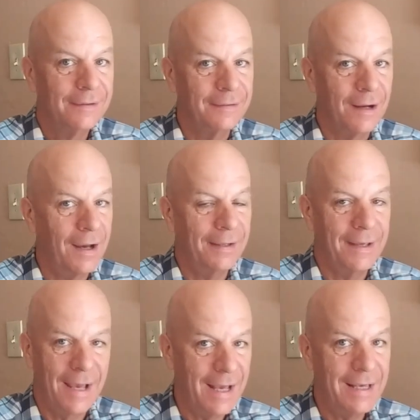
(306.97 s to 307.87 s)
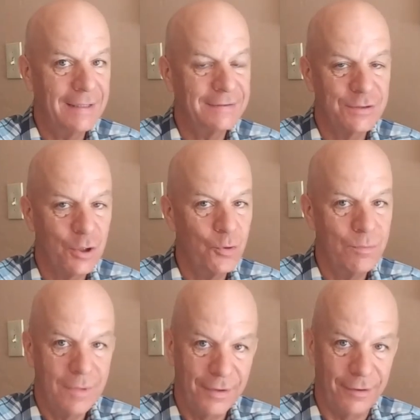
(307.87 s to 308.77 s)
God has
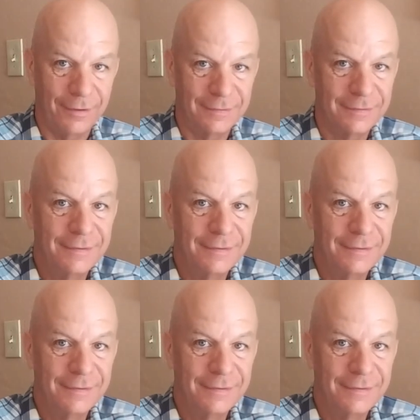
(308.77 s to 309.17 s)
no mother.